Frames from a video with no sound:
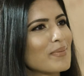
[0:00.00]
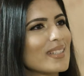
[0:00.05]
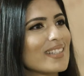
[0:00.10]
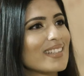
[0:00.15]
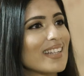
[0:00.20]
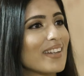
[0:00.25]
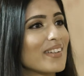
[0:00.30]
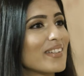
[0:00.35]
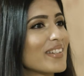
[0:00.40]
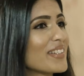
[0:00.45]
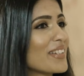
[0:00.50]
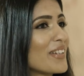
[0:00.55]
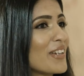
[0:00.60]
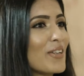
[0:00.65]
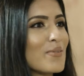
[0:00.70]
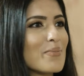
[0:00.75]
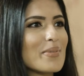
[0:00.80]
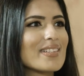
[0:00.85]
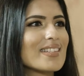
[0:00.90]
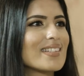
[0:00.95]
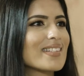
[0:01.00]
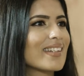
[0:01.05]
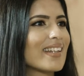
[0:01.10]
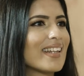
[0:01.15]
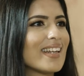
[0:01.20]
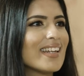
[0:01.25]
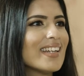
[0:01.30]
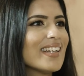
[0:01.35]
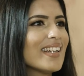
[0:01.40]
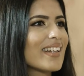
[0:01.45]
Mrs. Anderson, Mrs.
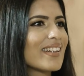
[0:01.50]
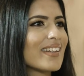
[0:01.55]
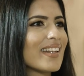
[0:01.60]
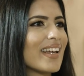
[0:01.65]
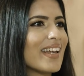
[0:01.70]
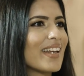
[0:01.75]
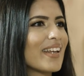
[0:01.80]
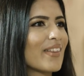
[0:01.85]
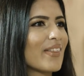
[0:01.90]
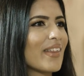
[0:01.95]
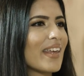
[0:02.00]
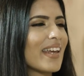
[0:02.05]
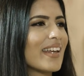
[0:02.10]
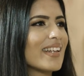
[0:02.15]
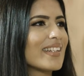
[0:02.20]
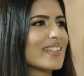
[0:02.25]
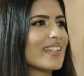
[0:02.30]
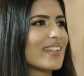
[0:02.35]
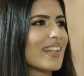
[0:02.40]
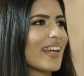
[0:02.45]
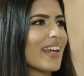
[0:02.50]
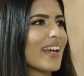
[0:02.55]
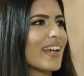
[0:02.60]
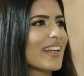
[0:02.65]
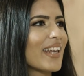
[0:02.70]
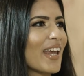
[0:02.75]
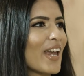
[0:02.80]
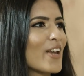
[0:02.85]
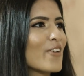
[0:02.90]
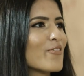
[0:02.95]
Klink, like,
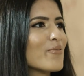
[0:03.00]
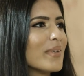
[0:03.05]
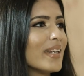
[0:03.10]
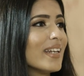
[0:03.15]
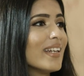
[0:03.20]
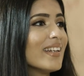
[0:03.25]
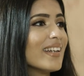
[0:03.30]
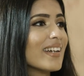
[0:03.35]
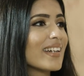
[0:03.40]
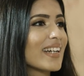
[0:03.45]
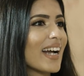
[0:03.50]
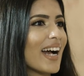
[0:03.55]
they gave me a